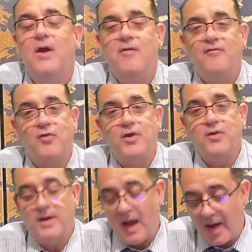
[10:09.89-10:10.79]
for you
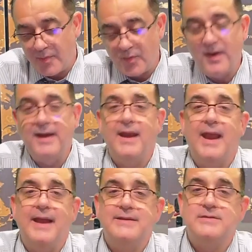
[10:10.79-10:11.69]
to operate
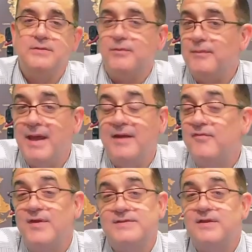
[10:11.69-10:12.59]
and to
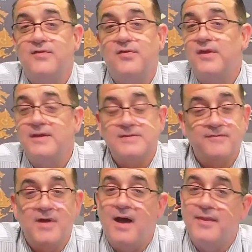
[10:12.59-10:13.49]
manifest the things of
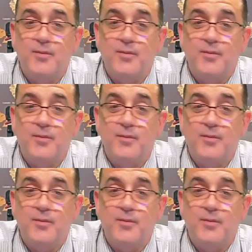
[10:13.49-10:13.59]
God,